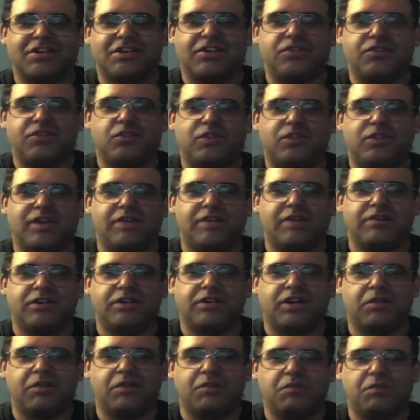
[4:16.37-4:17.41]
you only have a
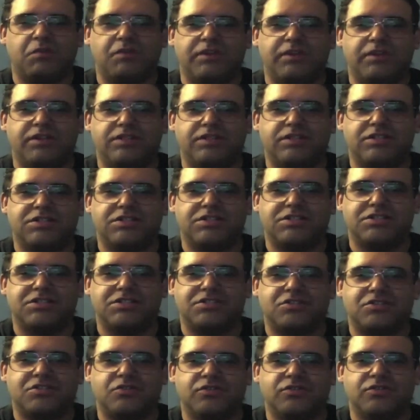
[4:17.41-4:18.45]
couple minutes because this
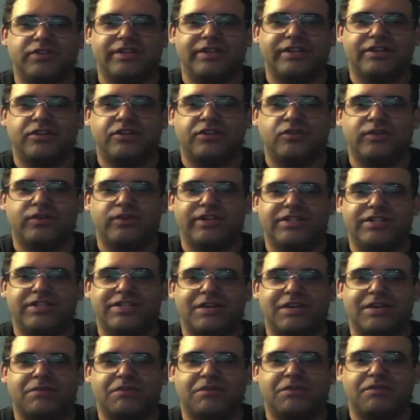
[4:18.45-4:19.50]
Q&A is
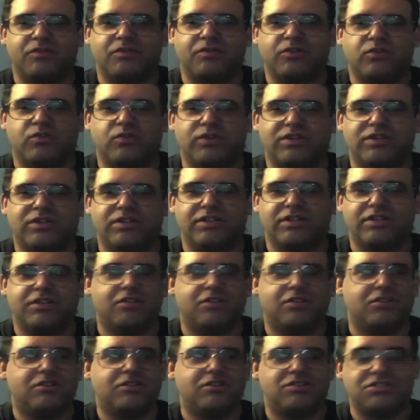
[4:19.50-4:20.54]
happening very quickly,
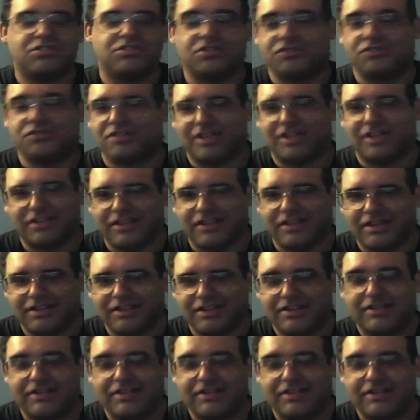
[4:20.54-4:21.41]
or something like that.